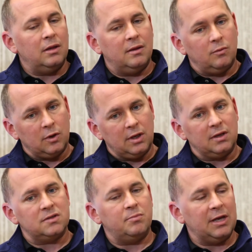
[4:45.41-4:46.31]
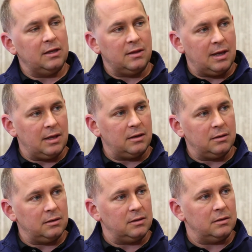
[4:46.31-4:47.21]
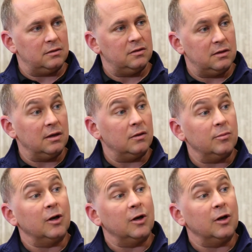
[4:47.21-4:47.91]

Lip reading: and then we're going to expand that to the other